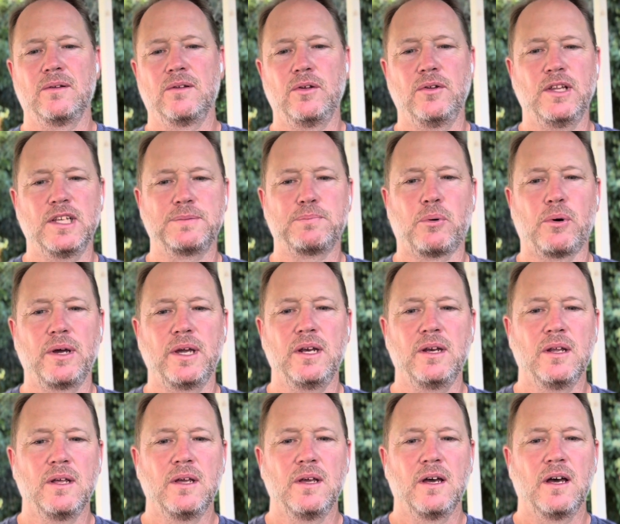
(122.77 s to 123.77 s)
to this point,
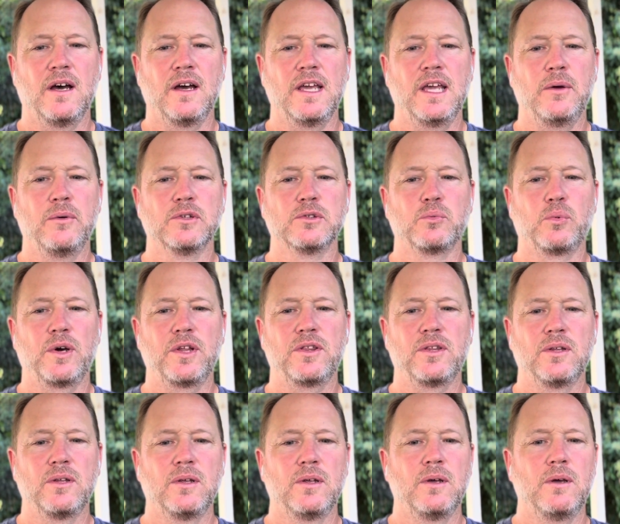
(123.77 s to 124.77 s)
he was
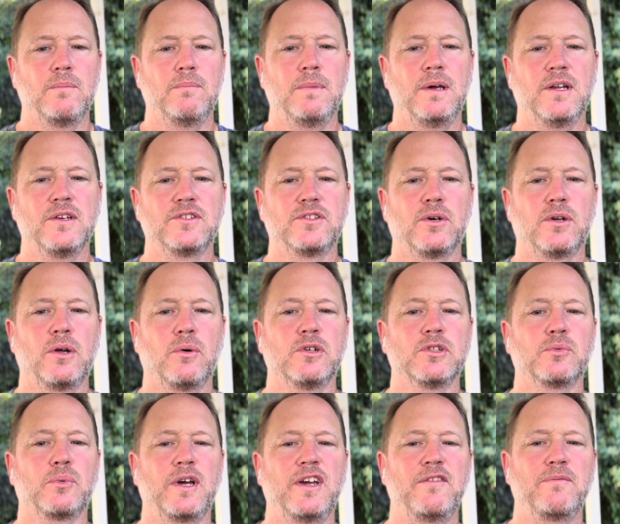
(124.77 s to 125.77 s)
with Minnesota,
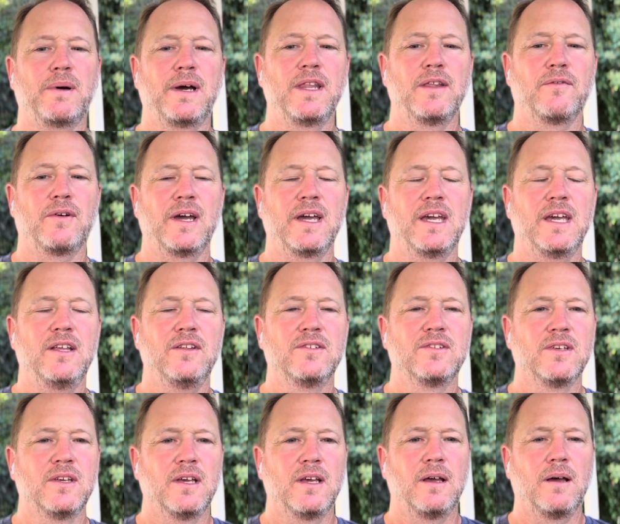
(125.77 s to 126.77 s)
was waived by the
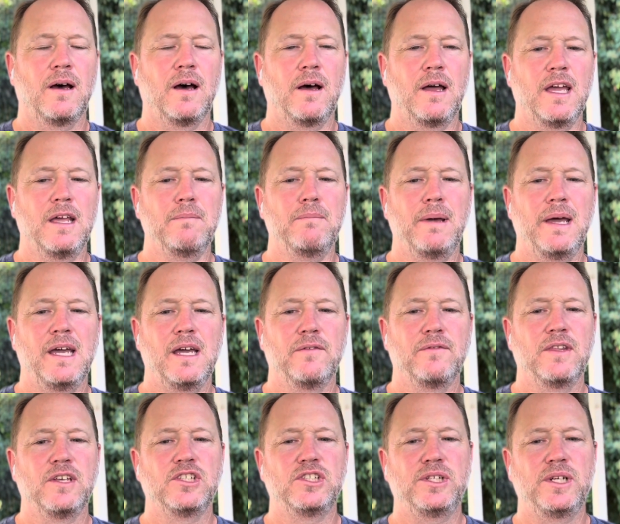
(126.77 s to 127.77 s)
Vikings in May
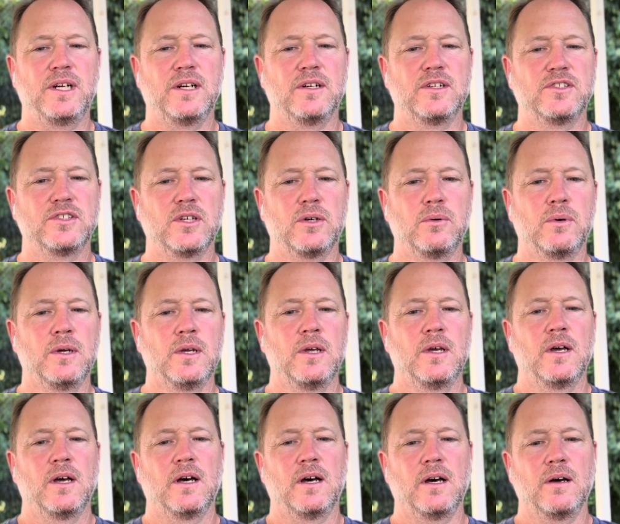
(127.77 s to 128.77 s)
of this year. So
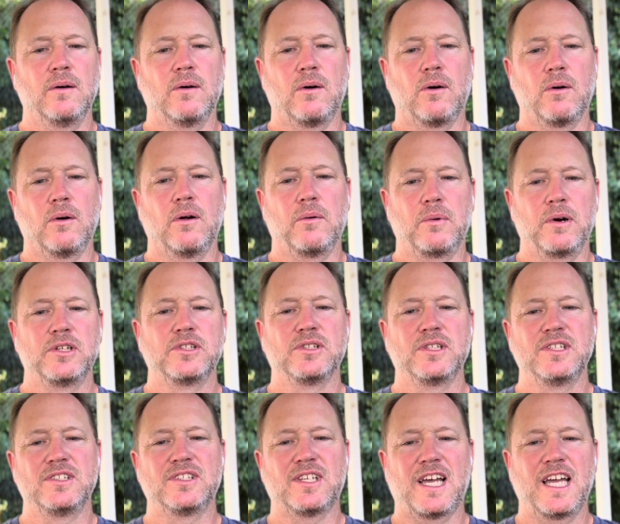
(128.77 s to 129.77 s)

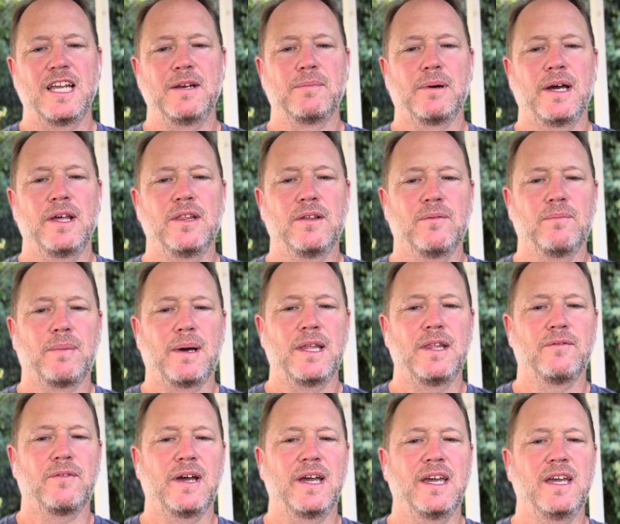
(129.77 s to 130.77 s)
originally signed by
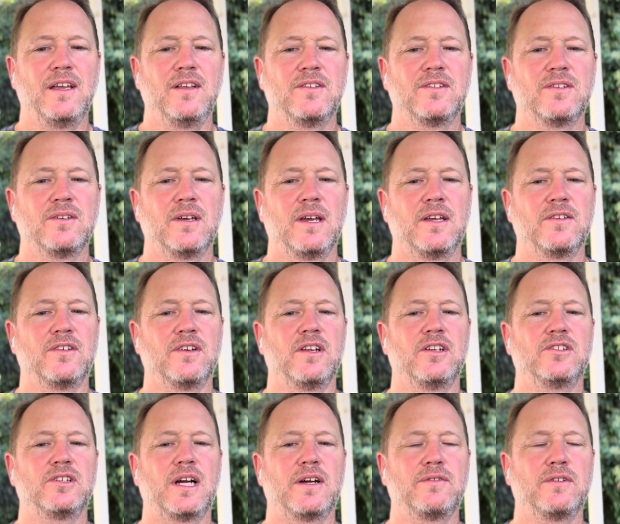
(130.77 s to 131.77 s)
the Vikings as an
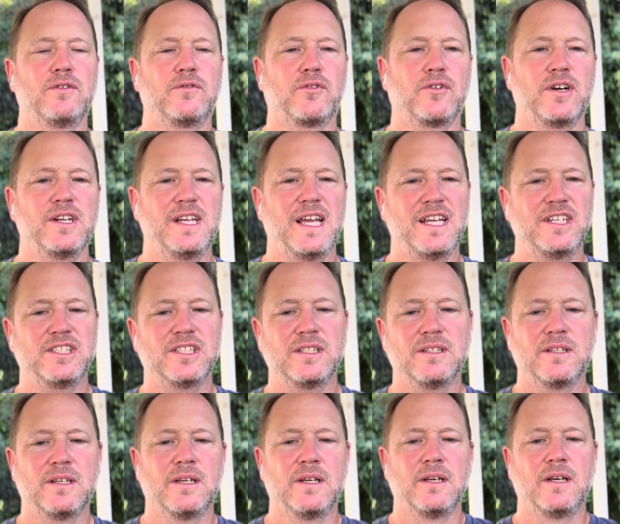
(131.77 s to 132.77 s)
undrafted free
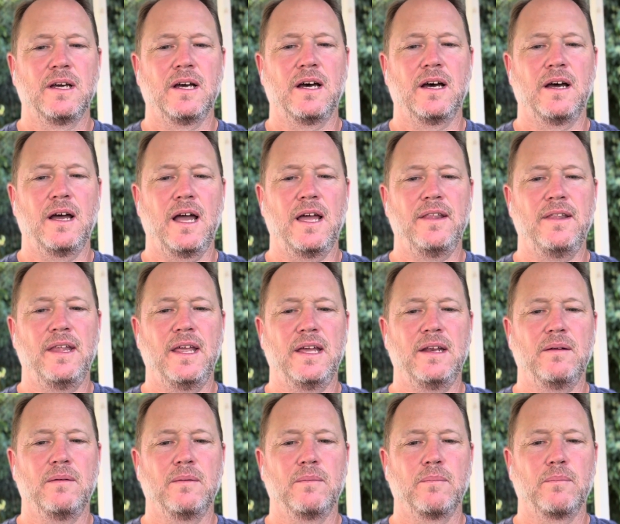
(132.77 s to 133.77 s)
agent, and
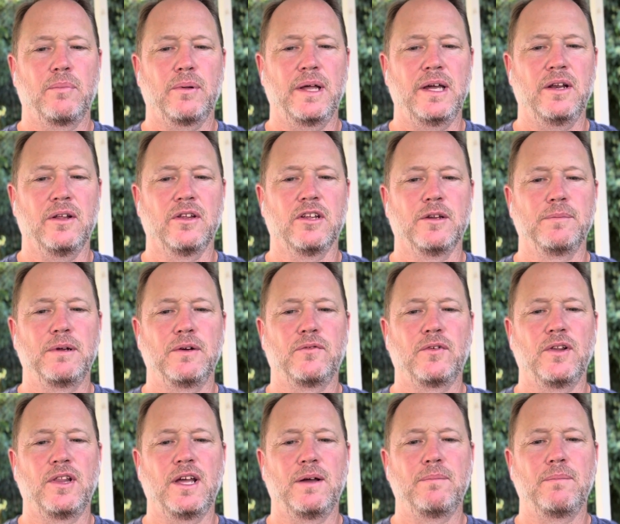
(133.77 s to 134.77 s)
then played a little bit
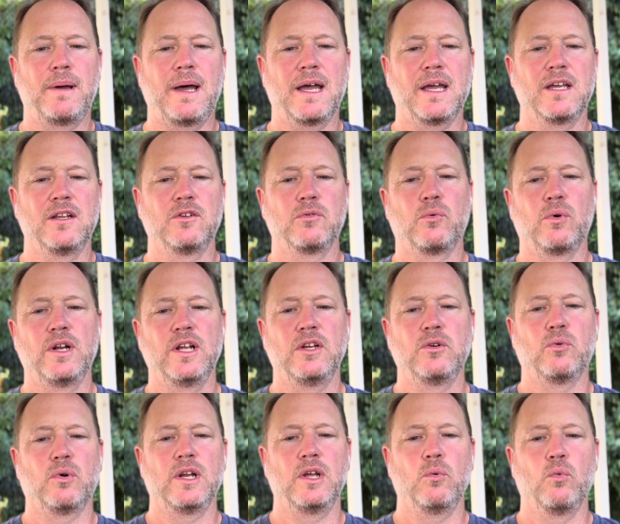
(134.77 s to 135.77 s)
for them back in
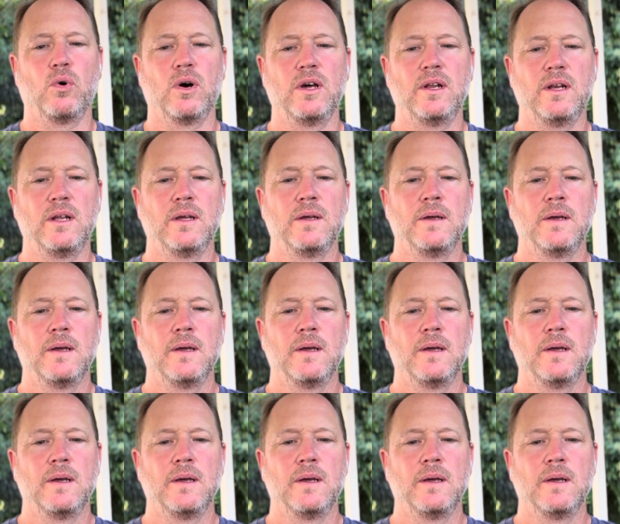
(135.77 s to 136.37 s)
2021.